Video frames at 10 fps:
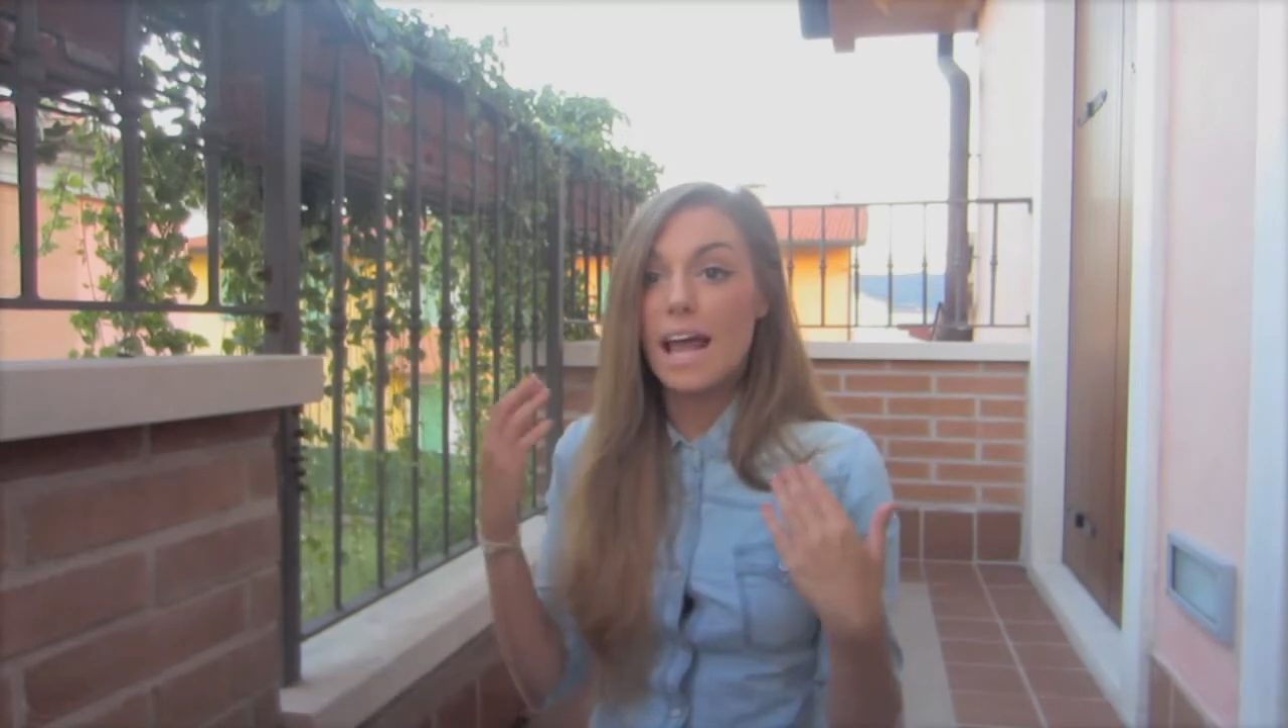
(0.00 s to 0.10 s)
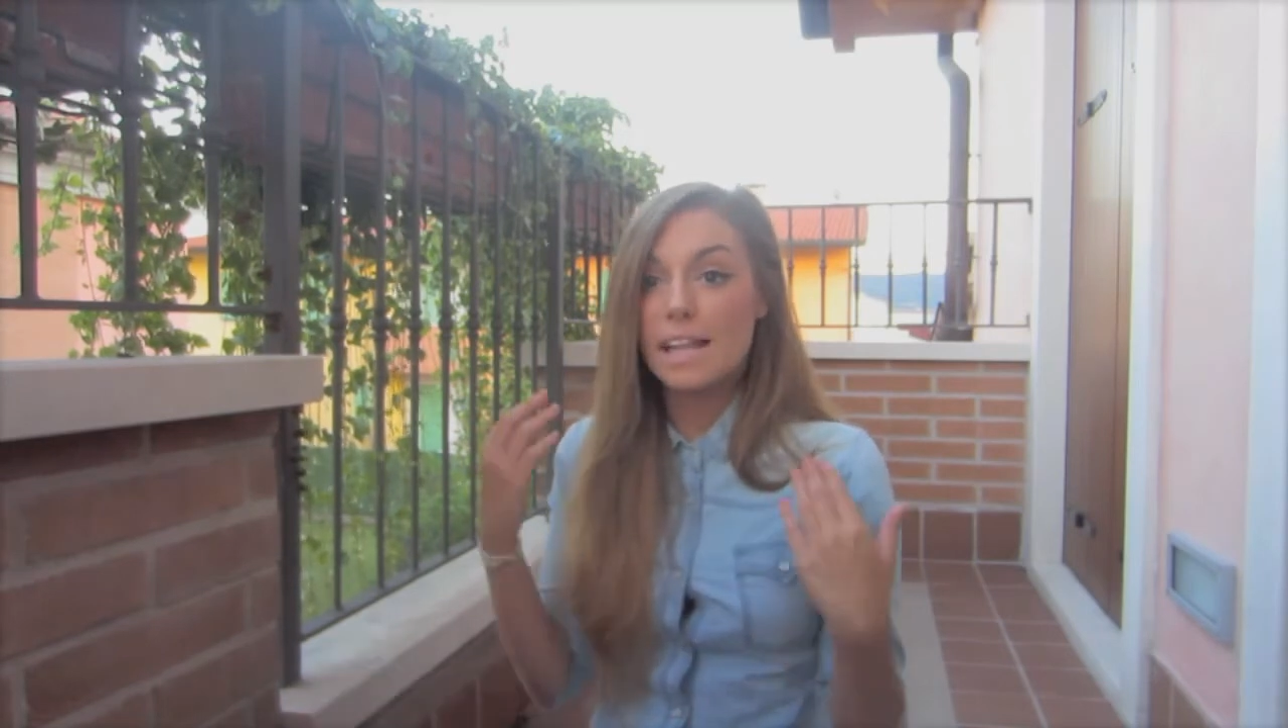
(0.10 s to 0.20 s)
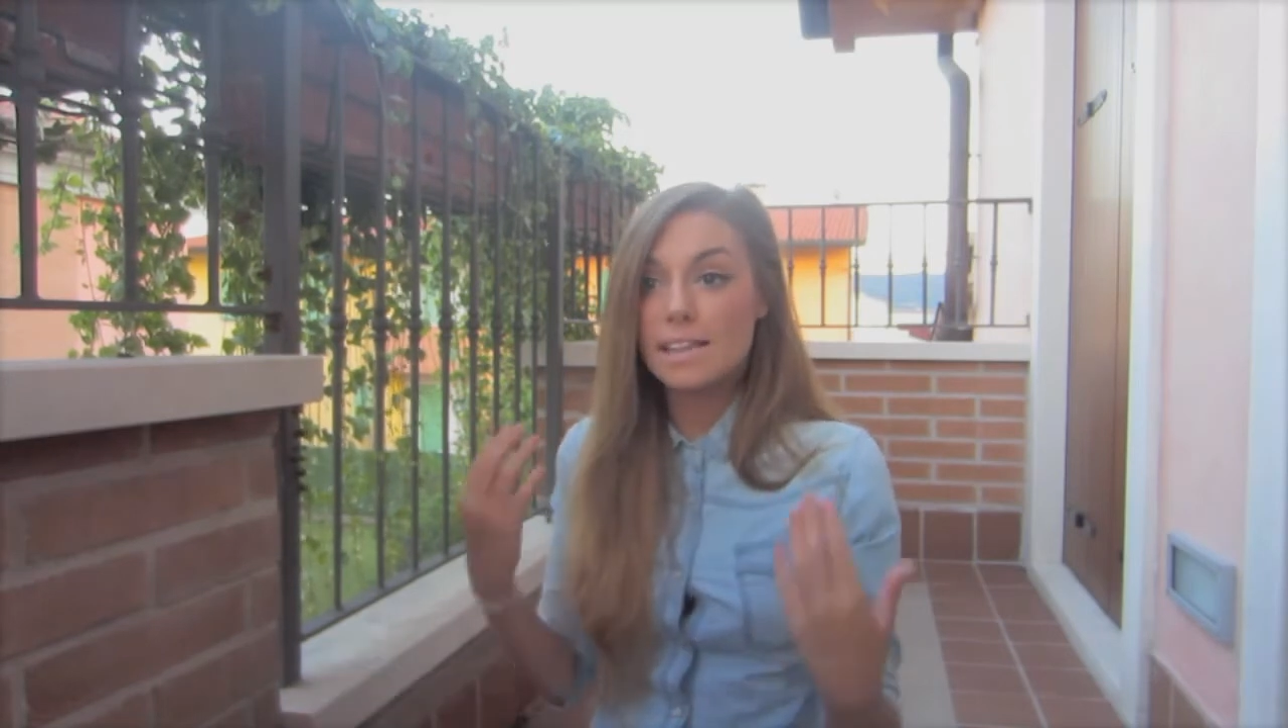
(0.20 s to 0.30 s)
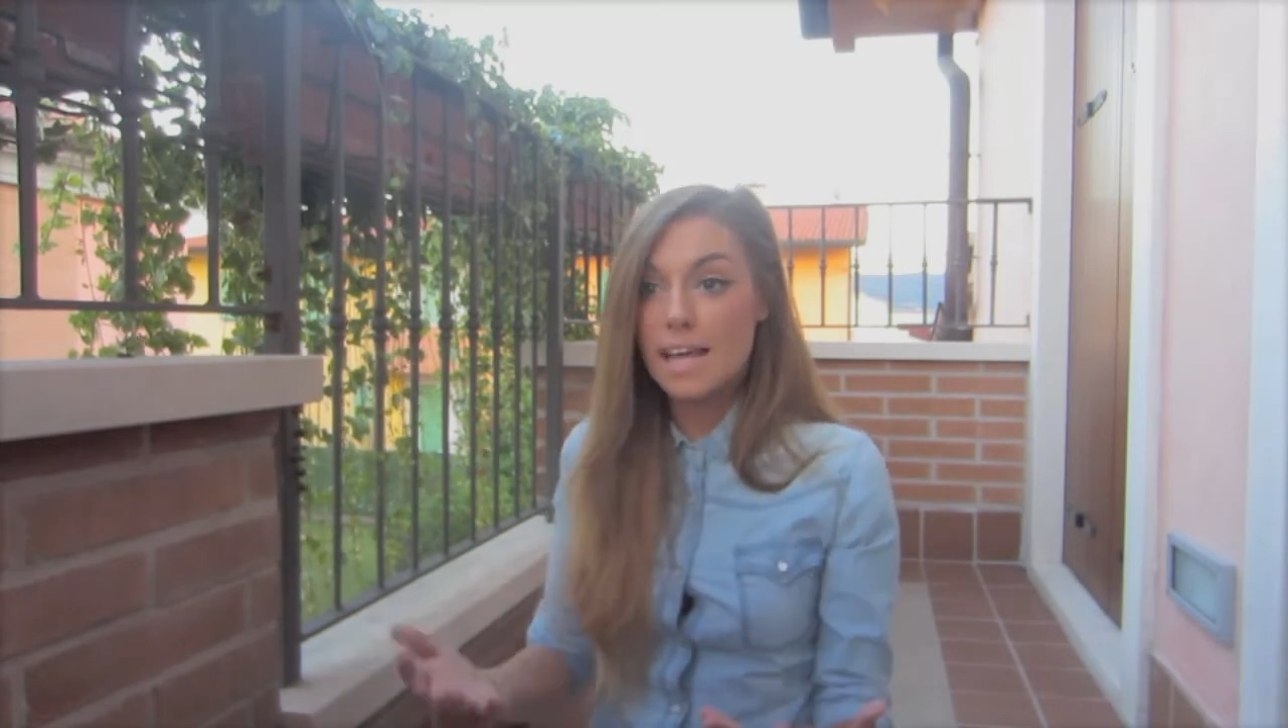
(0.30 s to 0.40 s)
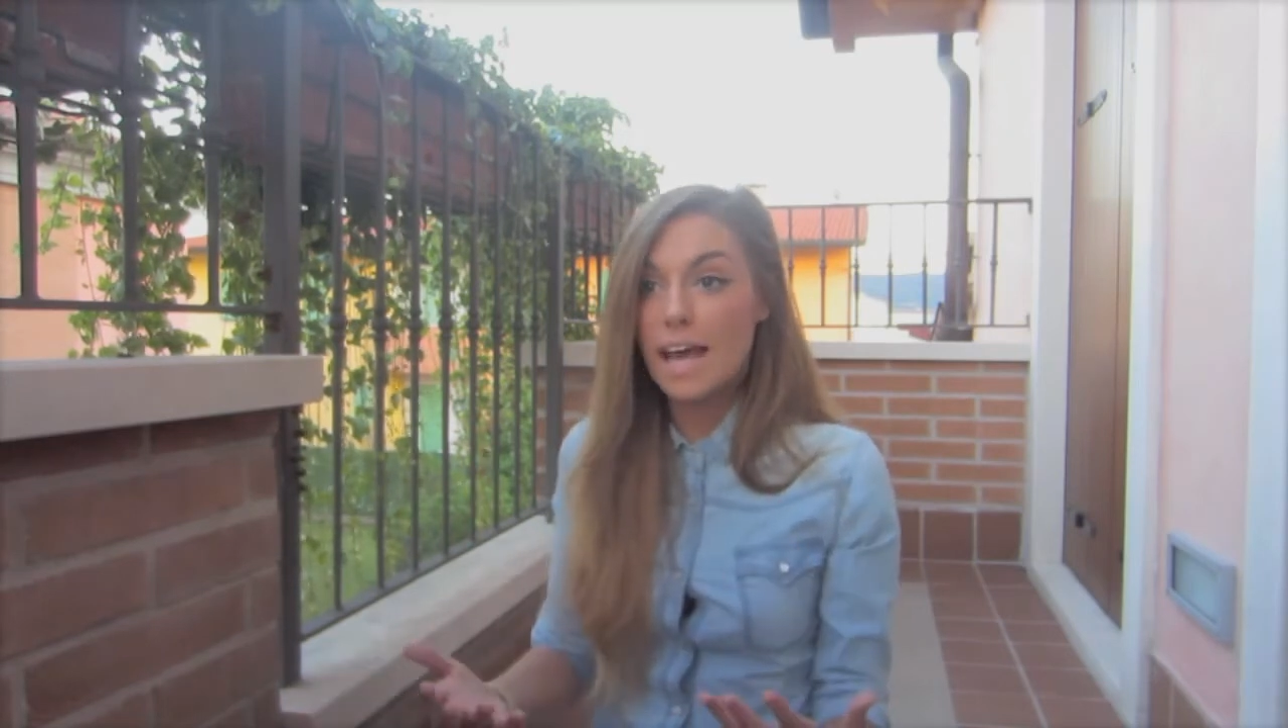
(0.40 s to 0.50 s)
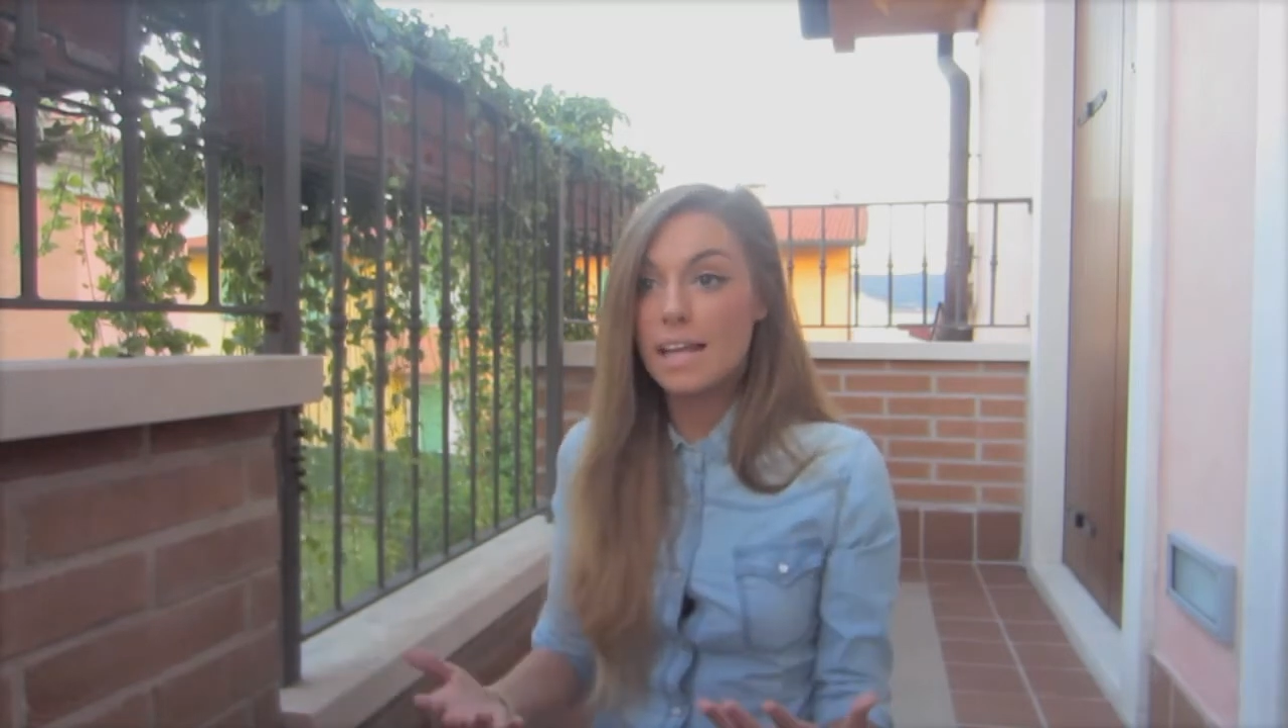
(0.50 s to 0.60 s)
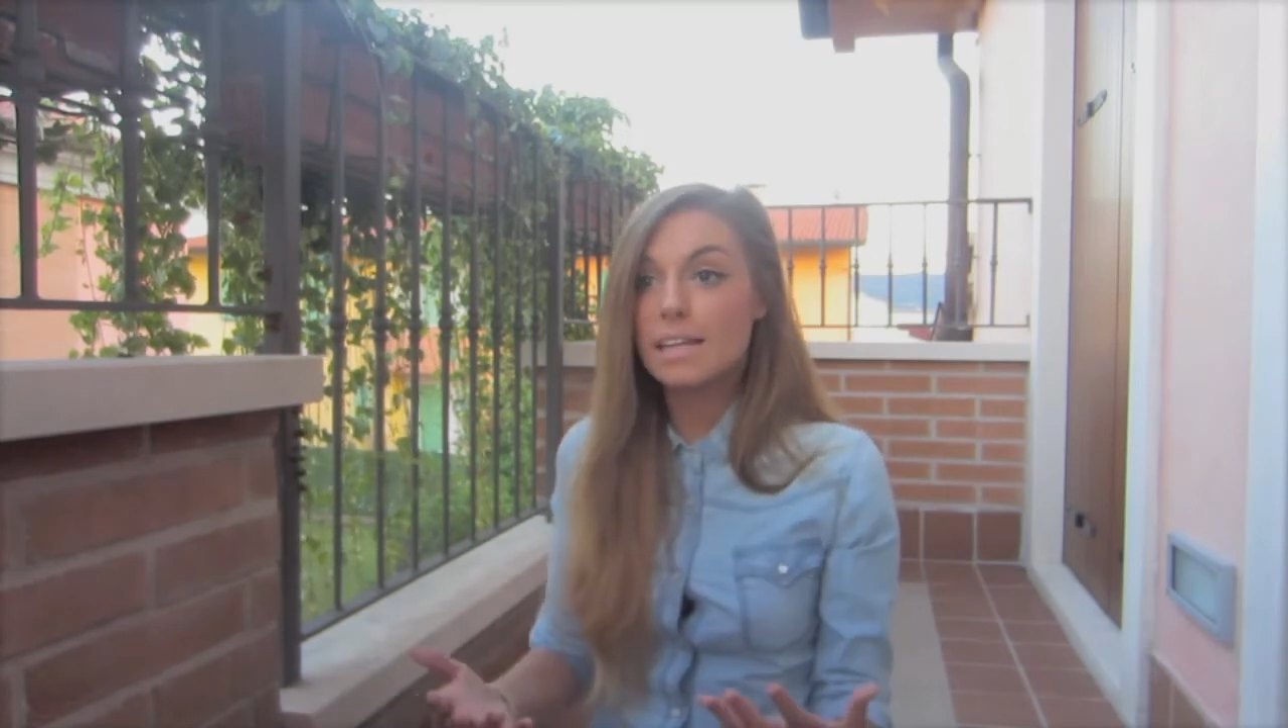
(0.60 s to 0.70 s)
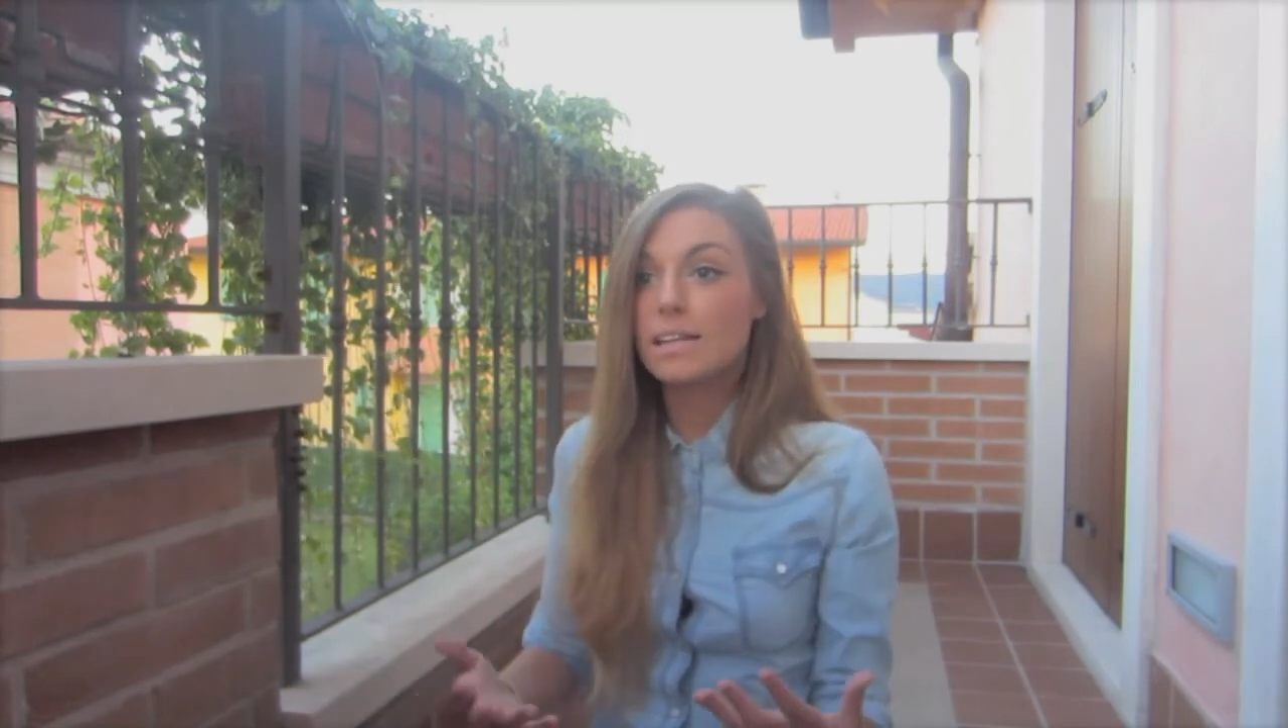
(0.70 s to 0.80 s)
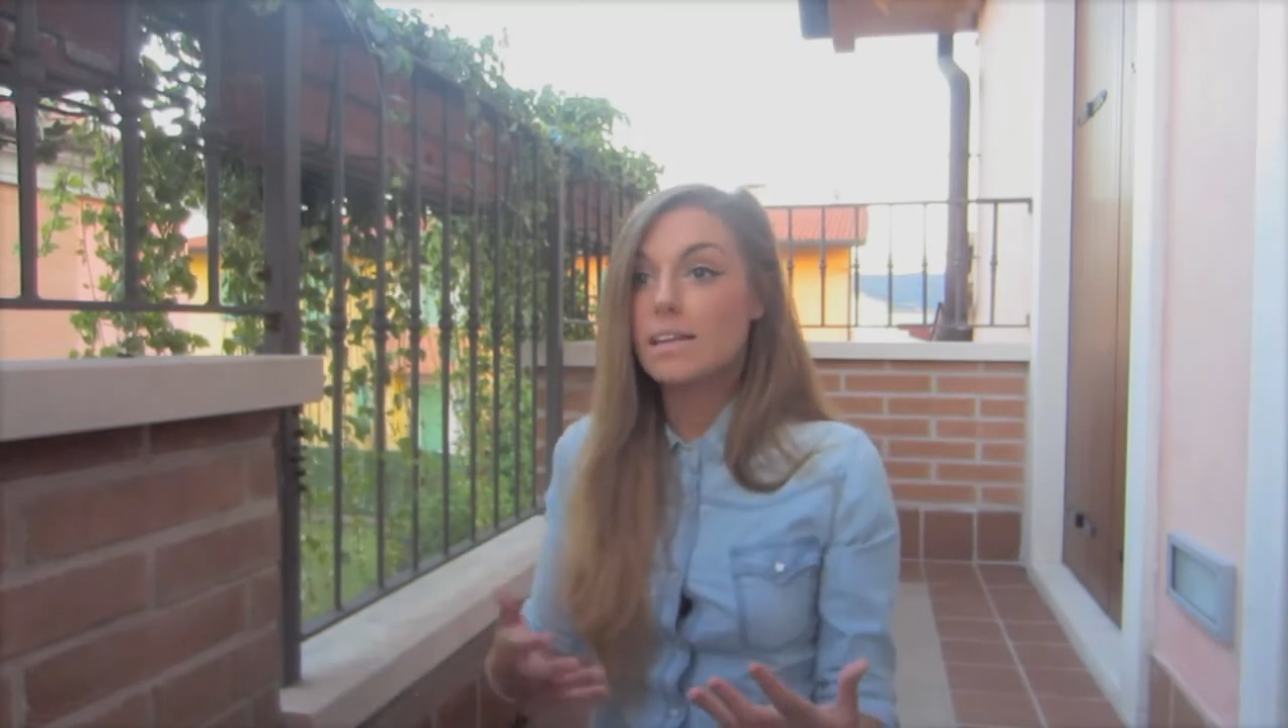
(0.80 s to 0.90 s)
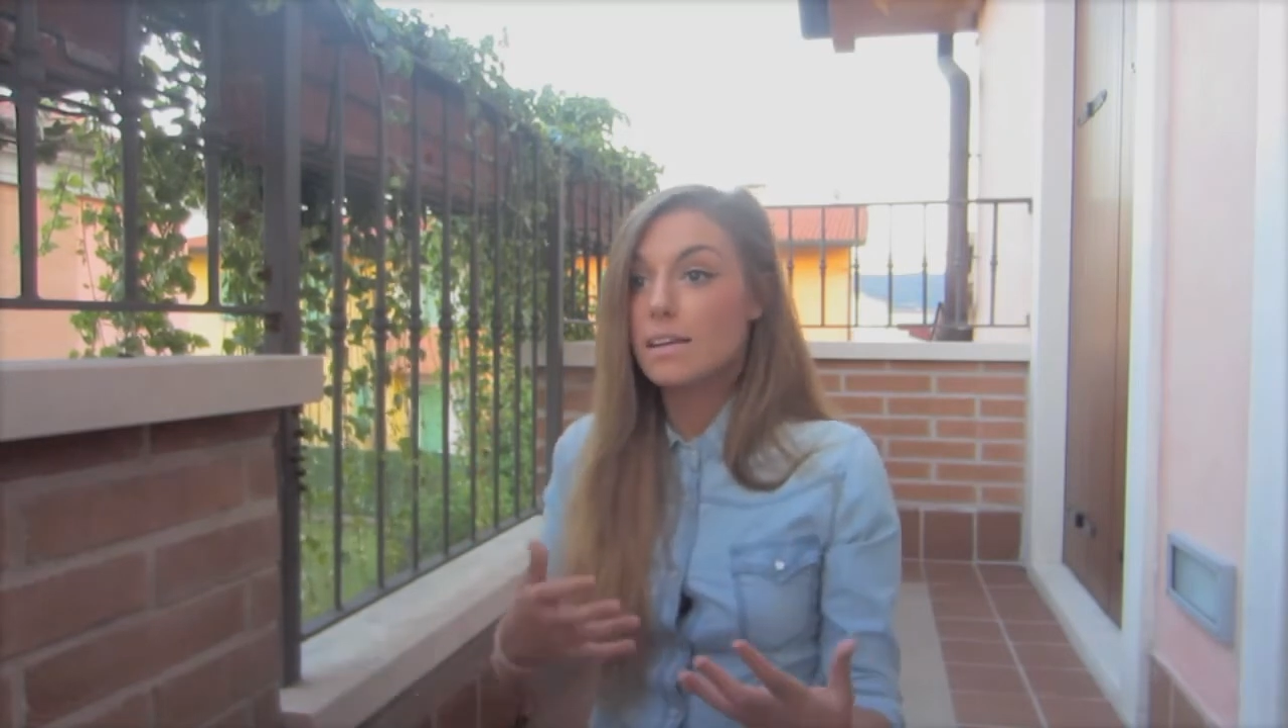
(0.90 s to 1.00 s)
and
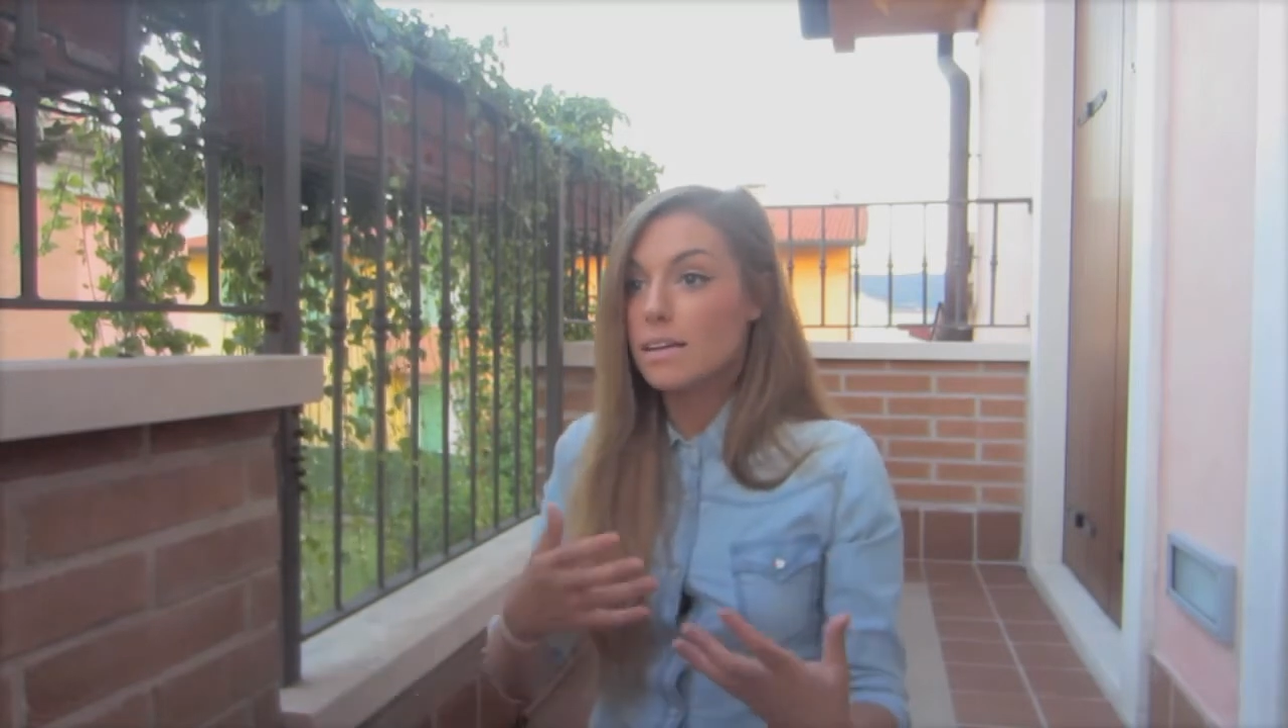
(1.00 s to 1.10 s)
then